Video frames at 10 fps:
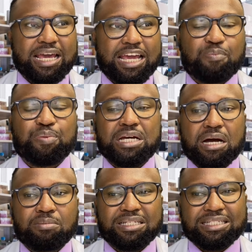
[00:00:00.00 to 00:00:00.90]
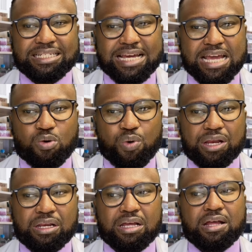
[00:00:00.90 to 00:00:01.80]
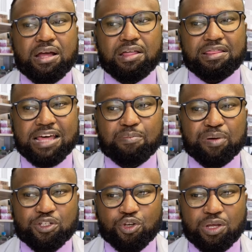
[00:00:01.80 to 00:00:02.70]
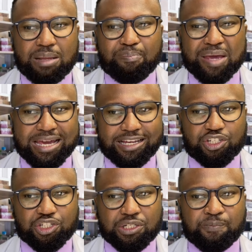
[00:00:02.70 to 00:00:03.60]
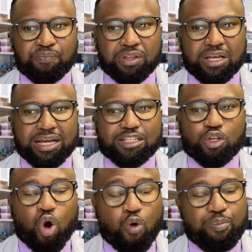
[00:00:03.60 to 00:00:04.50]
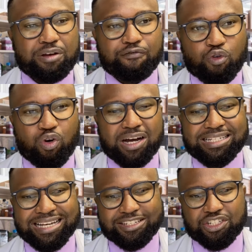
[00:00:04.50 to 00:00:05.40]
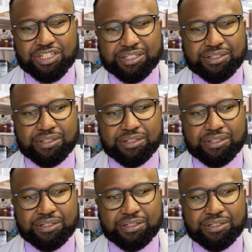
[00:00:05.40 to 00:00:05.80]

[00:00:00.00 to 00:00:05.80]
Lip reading: It becomes a day when that particular page is open for attention.